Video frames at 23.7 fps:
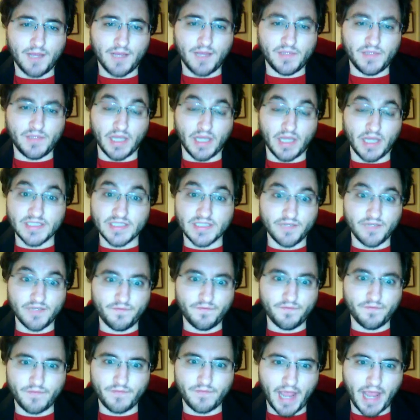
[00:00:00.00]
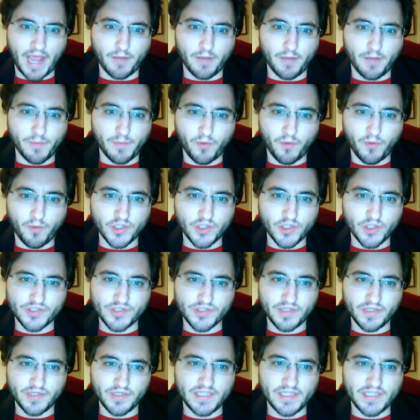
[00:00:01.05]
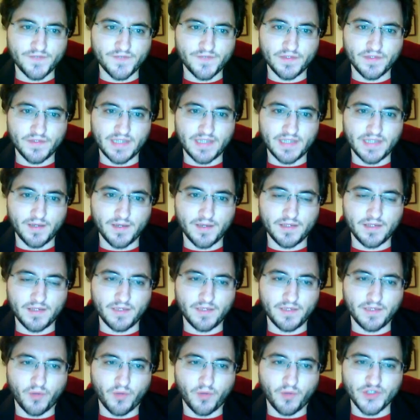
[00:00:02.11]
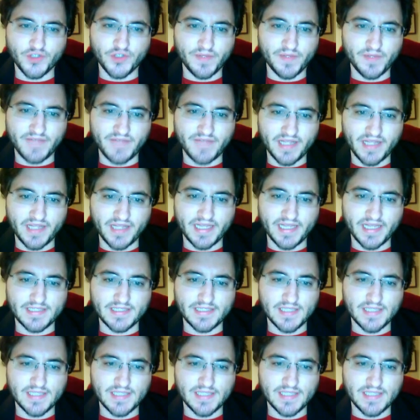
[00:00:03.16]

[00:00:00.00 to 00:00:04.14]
because of how proportional it is for the apportionment of delegates,